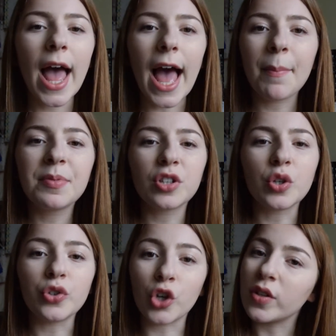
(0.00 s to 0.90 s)

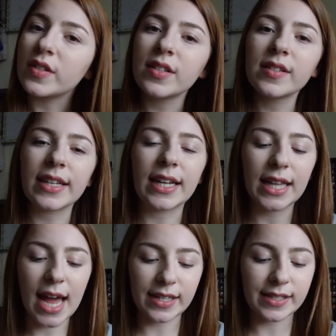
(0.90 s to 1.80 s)
absolute nonsense and
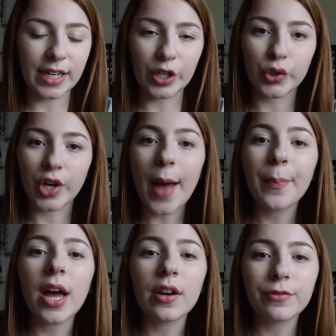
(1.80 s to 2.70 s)
clandestine
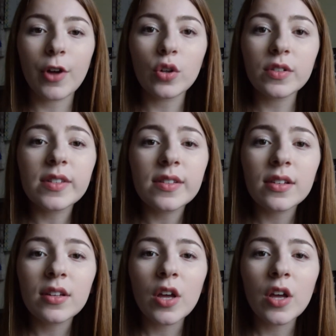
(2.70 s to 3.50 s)
crap unfolds,